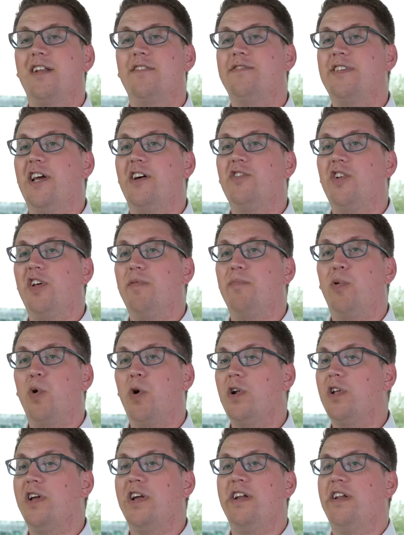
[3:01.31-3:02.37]
of downtown
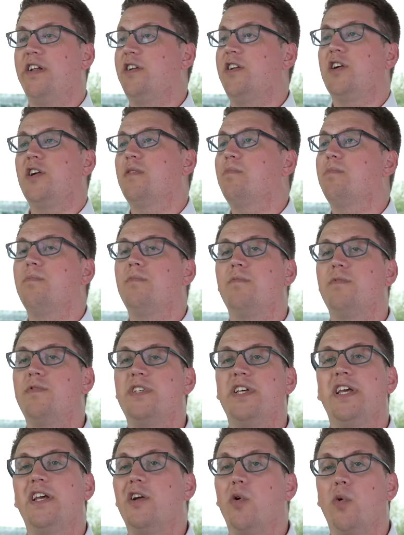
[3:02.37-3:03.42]
Portland and you're
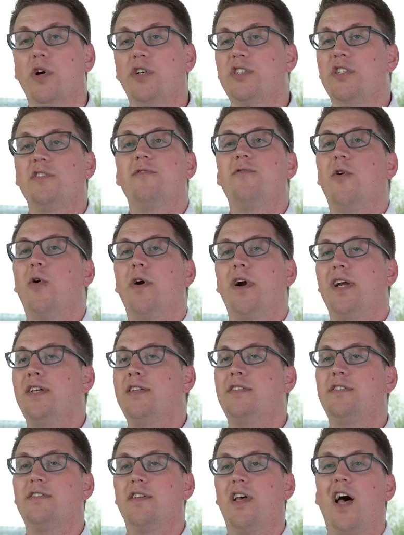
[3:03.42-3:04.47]
seeing gorgeous
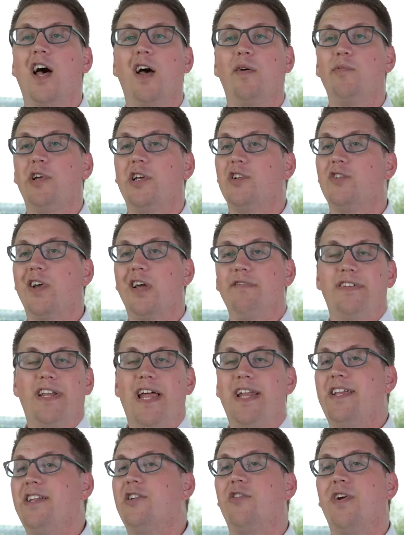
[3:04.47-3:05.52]
forests. You can drive in
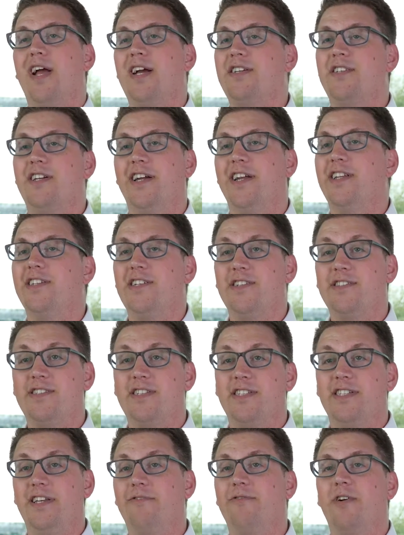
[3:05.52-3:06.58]
any direction and you'll
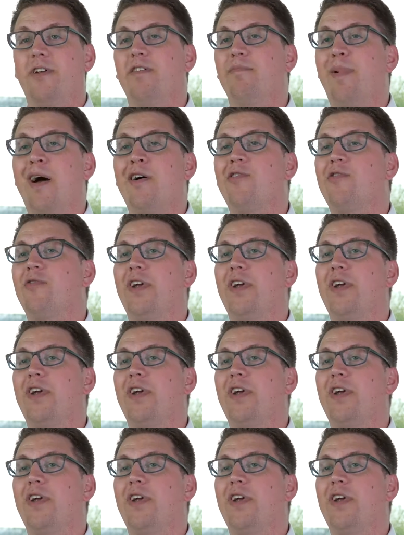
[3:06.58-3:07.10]
see different mountain